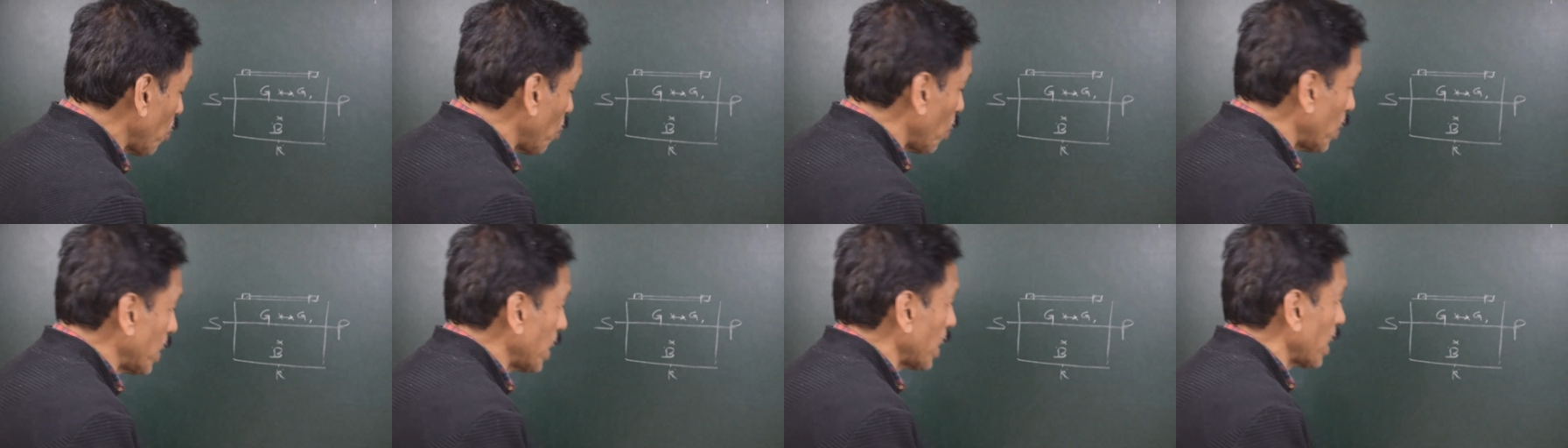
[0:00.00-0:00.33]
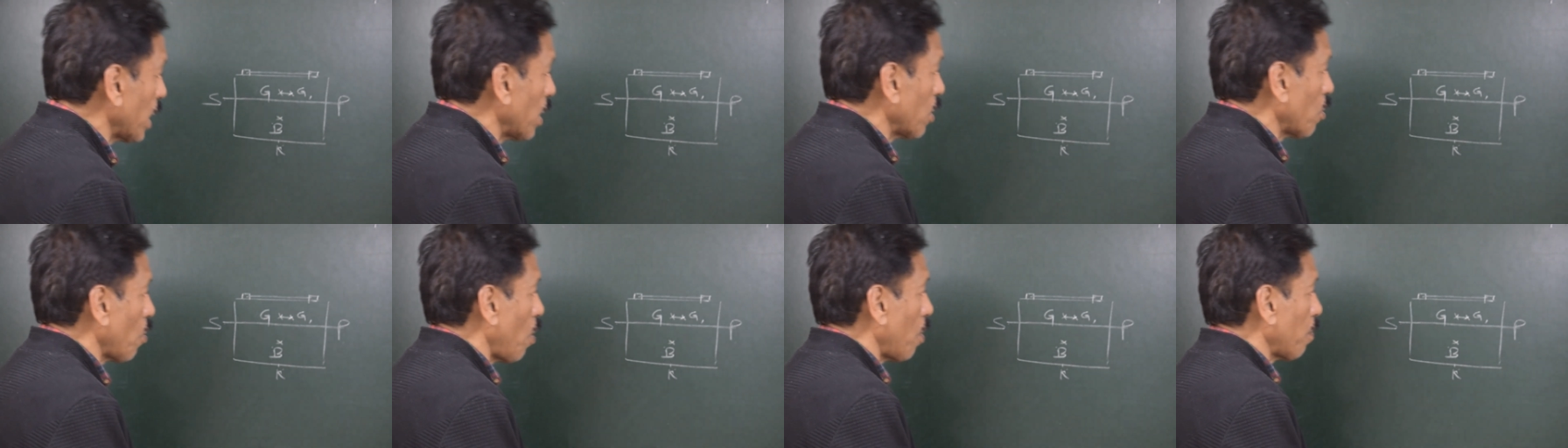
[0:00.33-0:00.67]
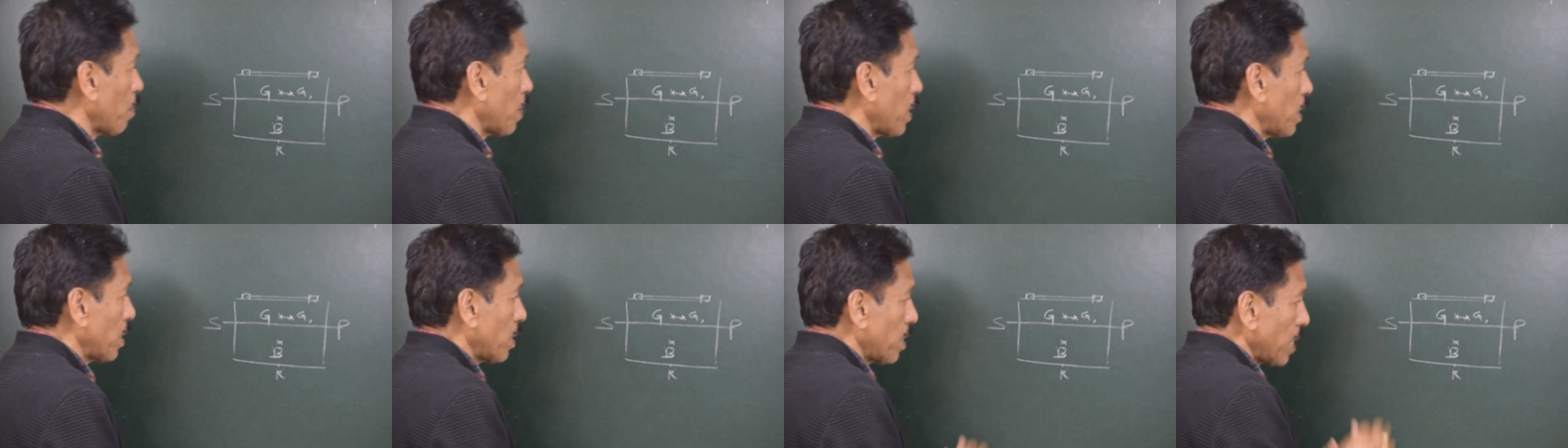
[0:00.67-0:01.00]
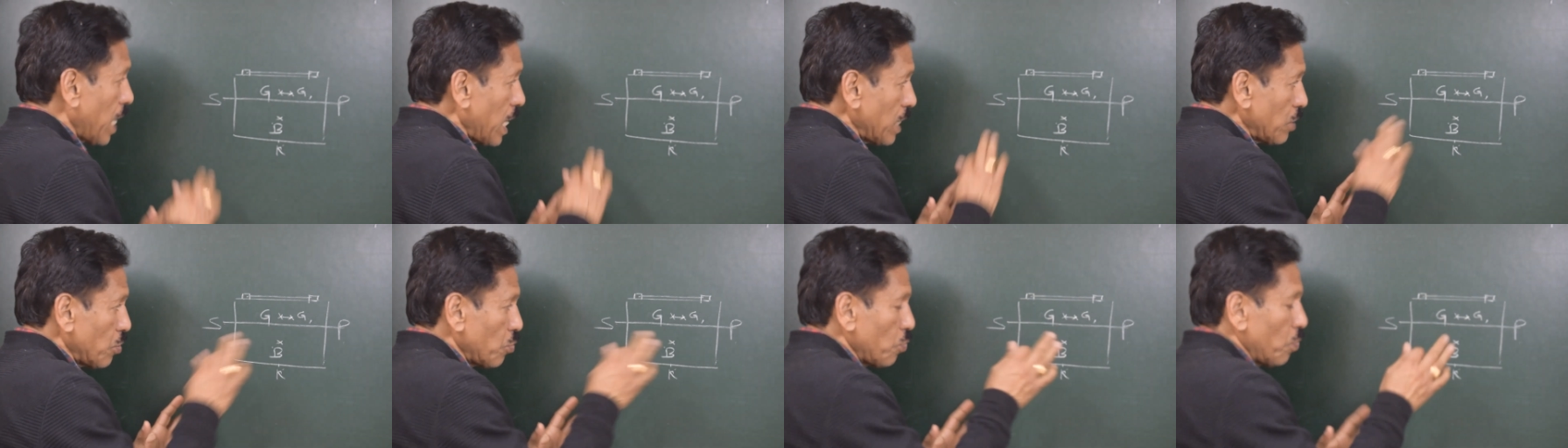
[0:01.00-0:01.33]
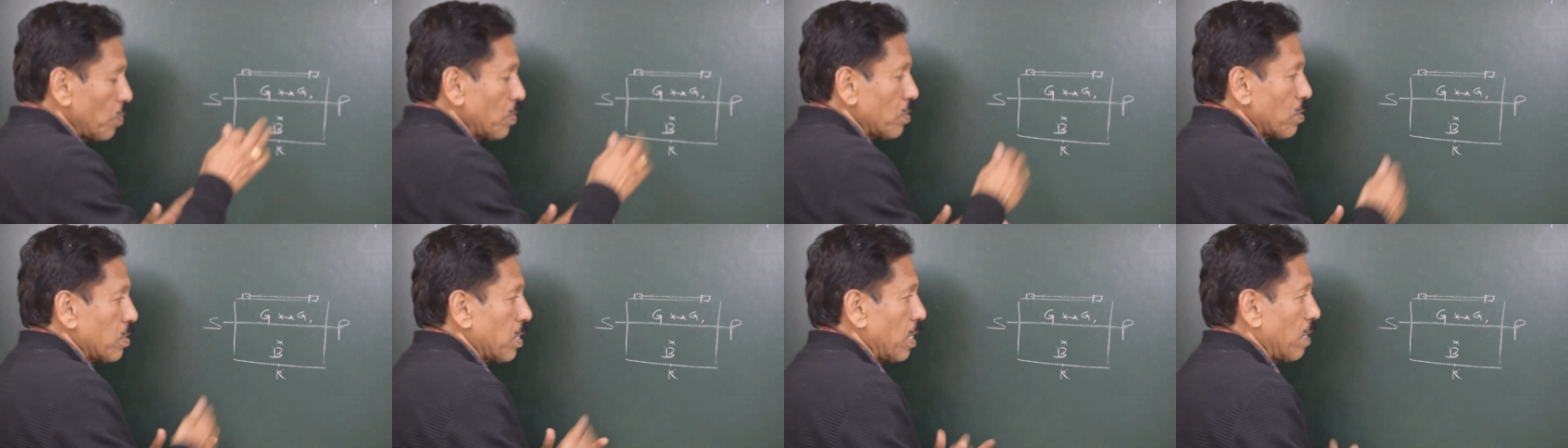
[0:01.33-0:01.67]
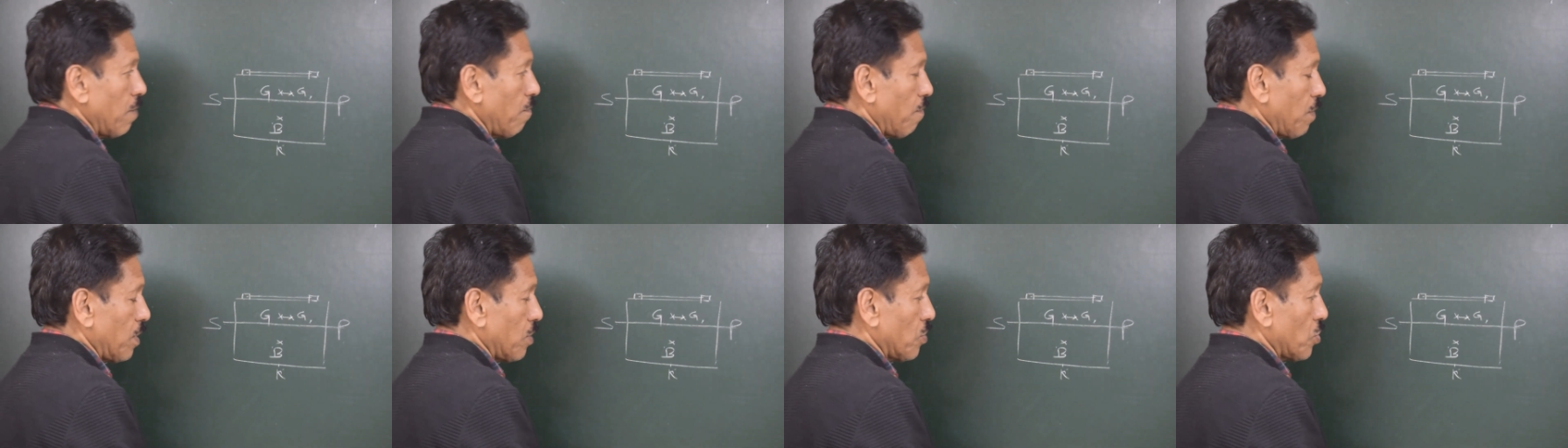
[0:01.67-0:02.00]
vertical component, transversely
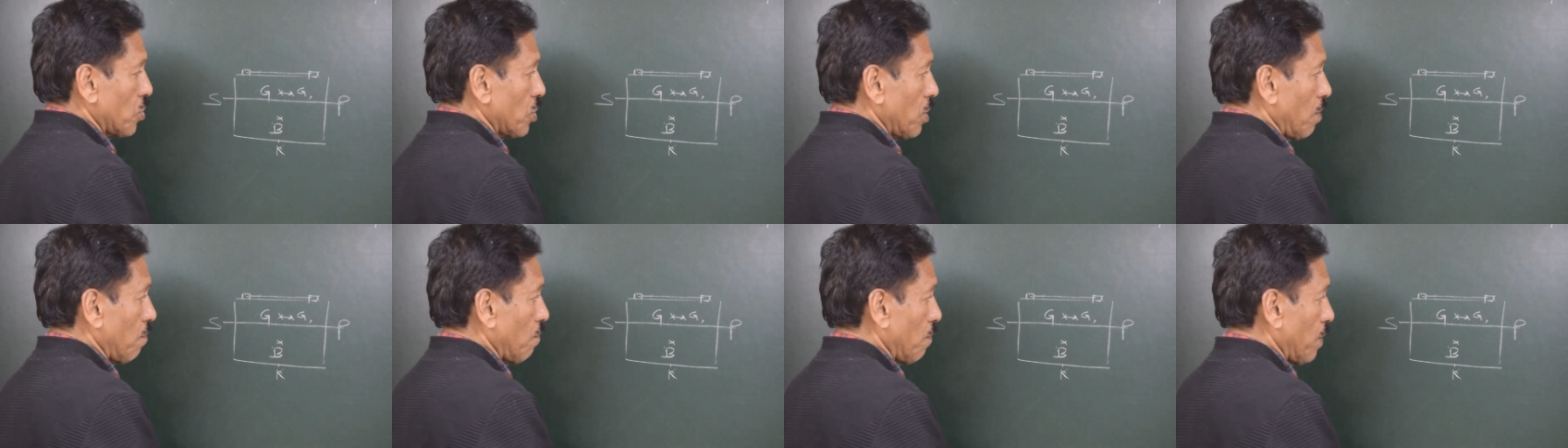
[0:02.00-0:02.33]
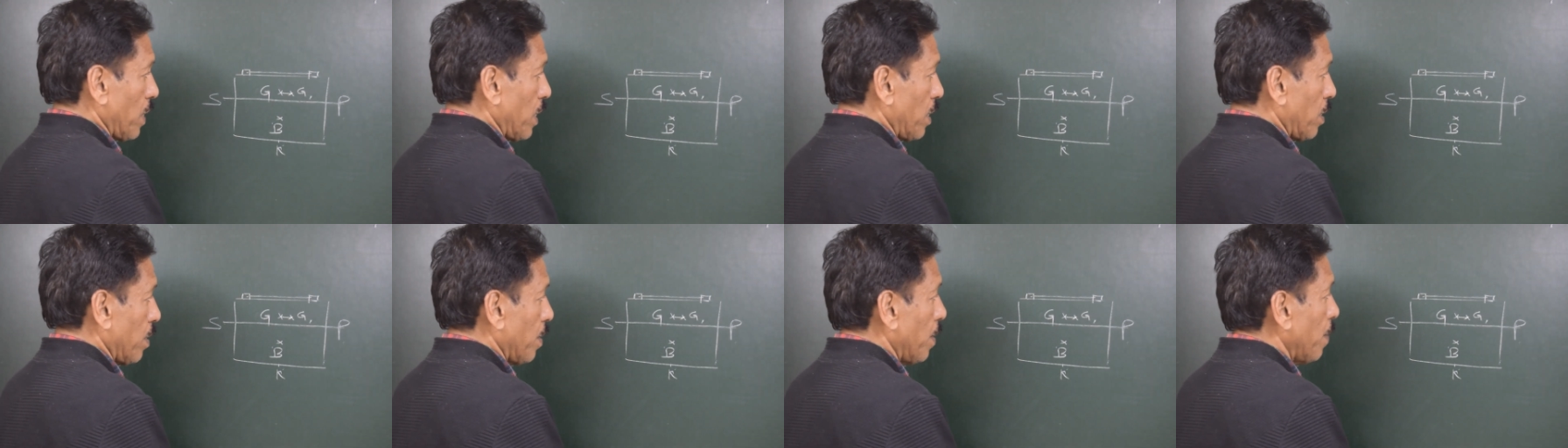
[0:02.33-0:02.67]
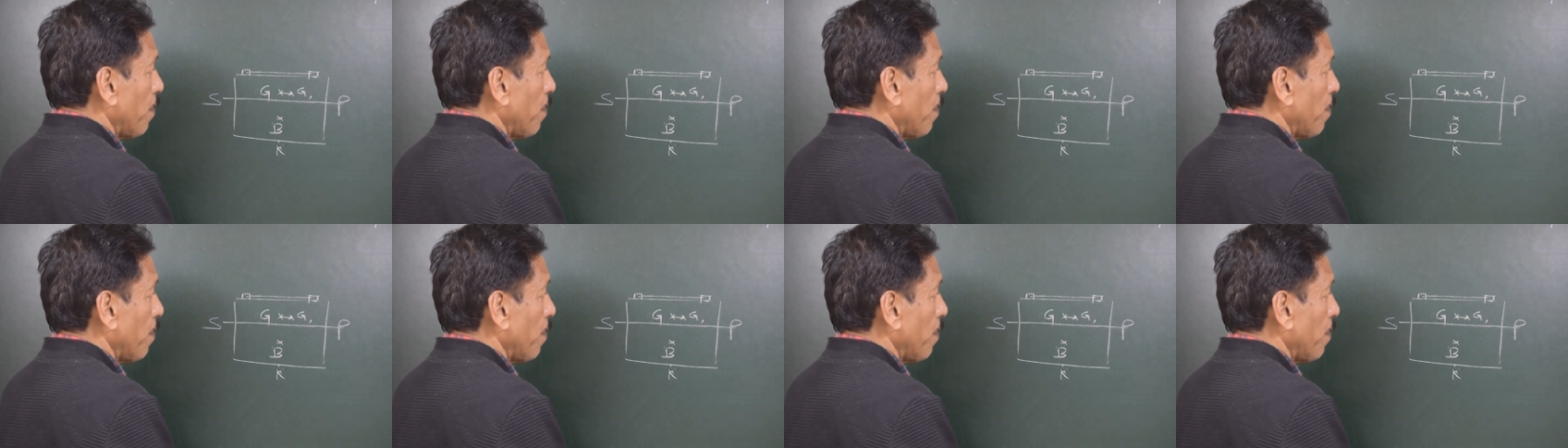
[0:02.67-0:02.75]
if it is shifted,